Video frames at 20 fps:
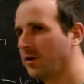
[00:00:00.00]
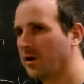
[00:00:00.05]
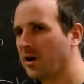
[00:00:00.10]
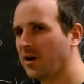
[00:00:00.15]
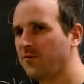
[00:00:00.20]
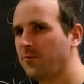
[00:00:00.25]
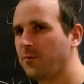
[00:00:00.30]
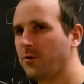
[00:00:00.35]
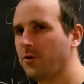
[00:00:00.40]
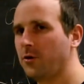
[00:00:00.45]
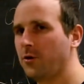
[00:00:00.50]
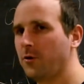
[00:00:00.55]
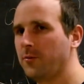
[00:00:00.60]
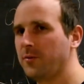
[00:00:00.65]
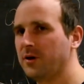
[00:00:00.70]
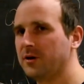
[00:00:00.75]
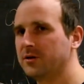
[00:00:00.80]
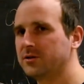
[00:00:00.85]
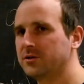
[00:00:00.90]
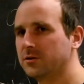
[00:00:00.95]
graph
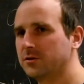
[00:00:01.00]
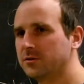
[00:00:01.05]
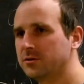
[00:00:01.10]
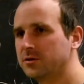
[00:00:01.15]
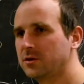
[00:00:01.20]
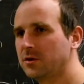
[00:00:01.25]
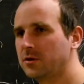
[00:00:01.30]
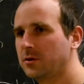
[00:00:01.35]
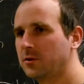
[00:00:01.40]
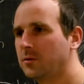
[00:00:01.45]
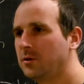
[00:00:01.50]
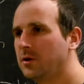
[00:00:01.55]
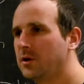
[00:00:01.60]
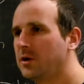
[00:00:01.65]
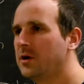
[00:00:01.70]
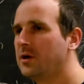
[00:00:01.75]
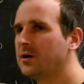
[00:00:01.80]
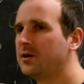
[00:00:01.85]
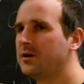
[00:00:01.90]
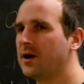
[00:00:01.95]
polynomial is non-zero,
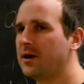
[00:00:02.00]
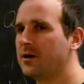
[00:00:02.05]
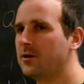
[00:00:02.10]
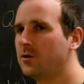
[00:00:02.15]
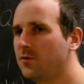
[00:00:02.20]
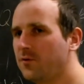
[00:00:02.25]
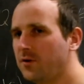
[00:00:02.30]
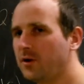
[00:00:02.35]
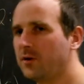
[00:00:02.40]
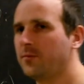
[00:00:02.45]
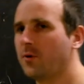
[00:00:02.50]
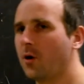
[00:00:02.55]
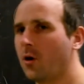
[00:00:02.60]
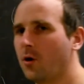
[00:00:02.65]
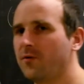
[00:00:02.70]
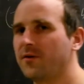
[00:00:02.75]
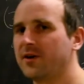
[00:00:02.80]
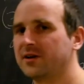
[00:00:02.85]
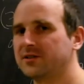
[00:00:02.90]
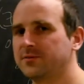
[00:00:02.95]
then you will
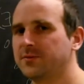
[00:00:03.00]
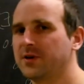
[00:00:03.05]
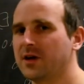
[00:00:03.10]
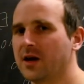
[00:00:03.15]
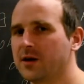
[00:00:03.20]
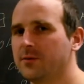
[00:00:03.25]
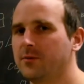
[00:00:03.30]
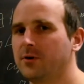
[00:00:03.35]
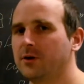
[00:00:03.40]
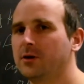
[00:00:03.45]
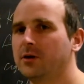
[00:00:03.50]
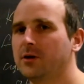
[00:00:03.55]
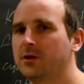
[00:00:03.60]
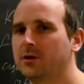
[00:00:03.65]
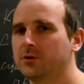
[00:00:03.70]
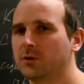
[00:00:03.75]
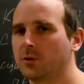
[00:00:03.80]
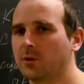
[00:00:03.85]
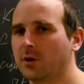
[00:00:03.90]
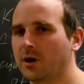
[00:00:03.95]
always be able
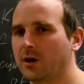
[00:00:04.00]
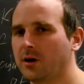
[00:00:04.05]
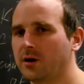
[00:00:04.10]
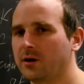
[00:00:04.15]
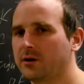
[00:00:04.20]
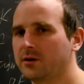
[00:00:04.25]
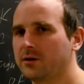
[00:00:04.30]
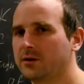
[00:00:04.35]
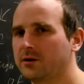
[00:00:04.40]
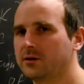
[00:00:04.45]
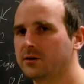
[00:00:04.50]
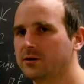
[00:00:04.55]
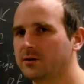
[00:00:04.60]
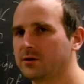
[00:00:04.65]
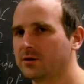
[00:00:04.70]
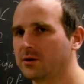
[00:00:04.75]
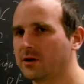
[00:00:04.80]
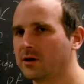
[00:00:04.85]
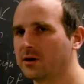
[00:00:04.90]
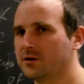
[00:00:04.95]
to color
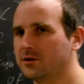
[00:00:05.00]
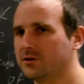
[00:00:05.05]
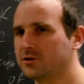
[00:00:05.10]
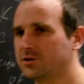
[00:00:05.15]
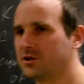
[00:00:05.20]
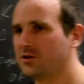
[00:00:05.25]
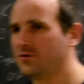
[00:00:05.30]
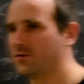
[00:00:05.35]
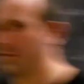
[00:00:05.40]
G